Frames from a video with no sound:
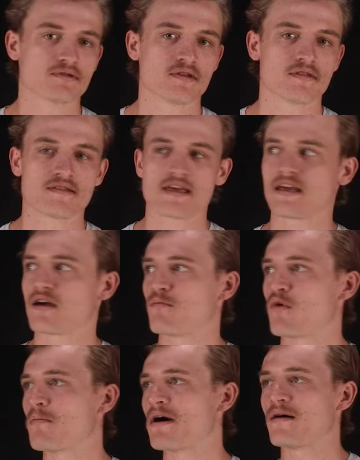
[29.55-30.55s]
Let's take a
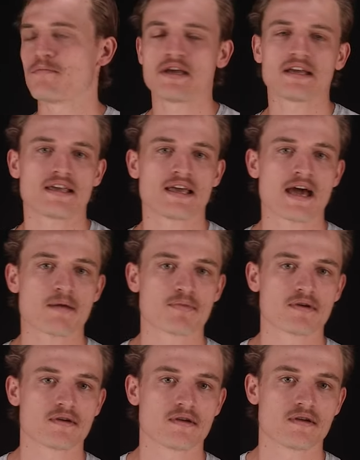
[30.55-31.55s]
mobile banking
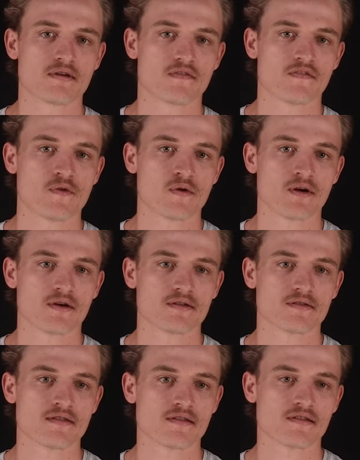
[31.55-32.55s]
app
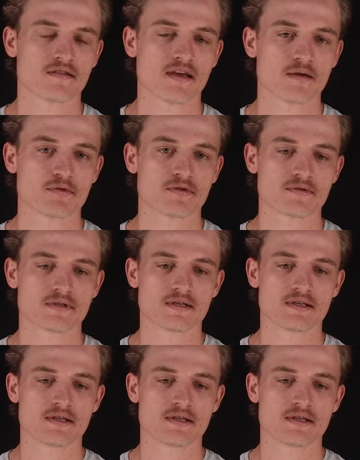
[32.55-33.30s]
for this example.